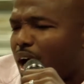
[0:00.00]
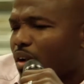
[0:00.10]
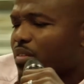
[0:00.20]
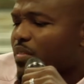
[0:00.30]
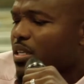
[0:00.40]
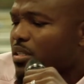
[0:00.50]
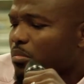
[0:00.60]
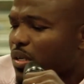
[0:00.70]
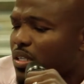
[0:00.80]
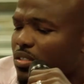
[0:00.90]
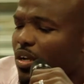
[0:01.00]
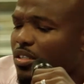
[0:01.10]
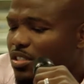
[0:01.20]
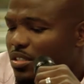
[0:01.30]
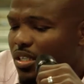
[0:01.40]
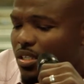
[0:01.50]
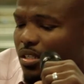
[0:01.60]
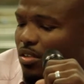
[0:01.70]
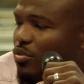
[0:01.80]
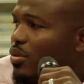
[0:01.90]
I don't even need the money, so I'll just take
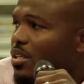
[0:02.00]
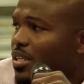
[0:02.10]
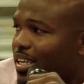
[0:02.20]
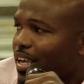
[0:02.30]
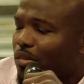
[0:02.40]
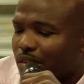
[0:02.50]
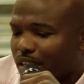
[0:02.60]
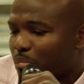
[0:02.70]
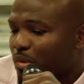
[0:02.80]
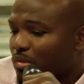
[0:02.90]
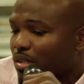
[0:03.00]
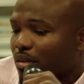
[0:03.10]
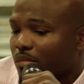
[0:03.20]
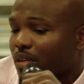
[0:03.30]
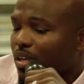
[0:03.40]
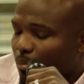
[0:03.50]
it, I'll throw it in an account and let it build up.